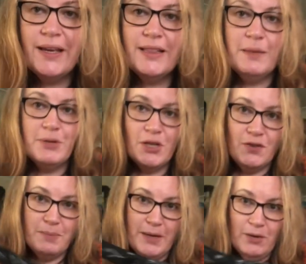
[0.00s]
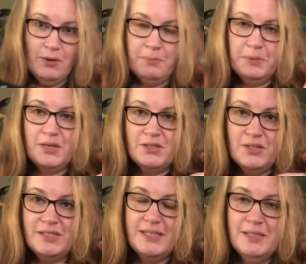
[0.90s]
Let me know if you make one, because
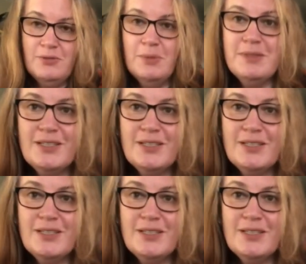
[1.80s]
honestly sometimes